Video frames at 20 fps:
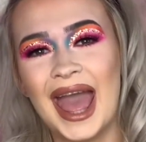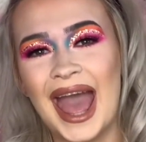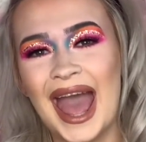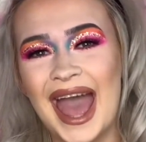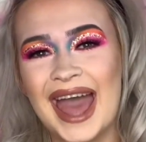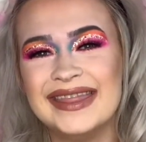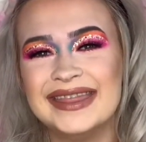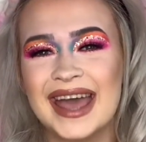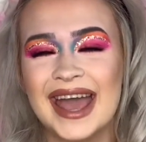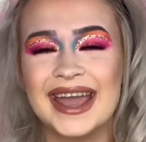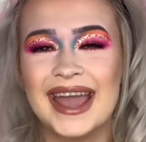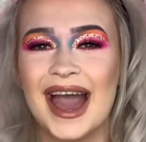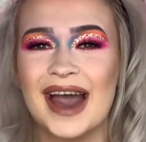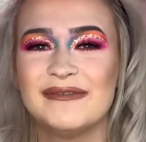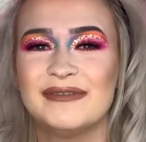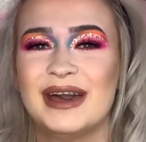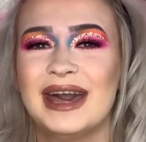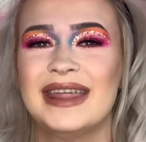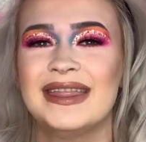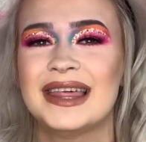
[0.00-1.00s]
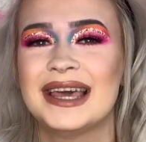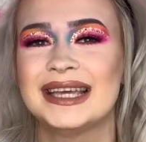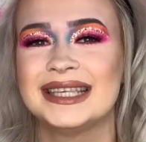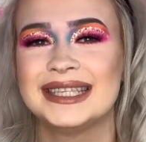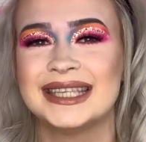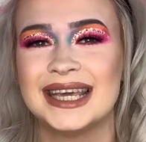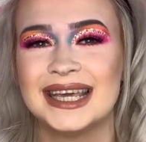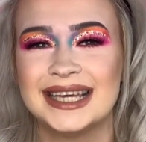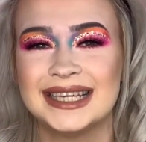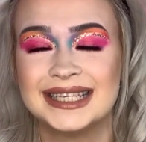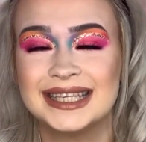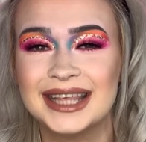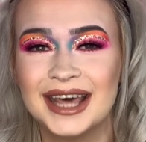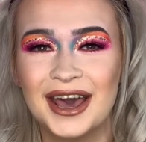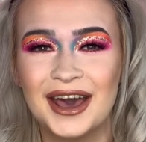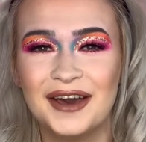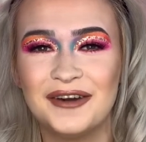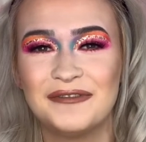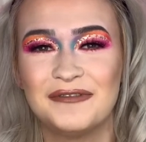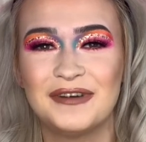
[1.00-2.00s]
And there you have it. This is
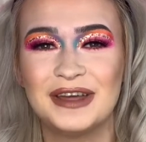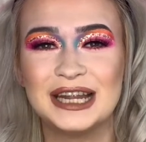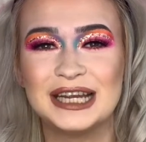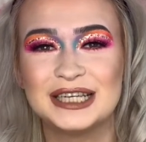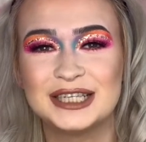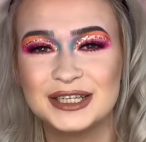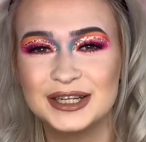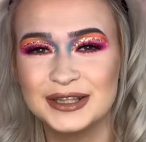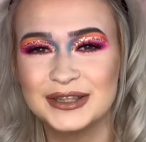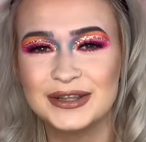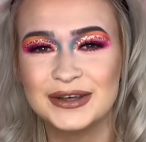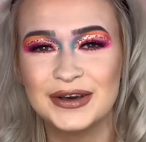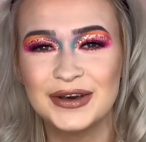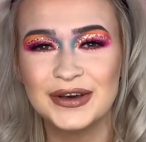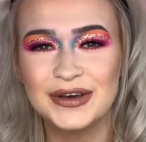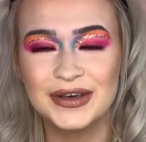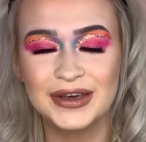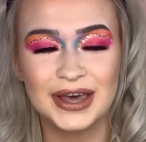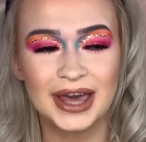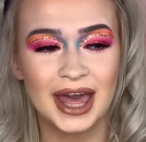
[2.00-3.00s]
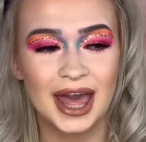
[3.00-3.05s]
the finished look.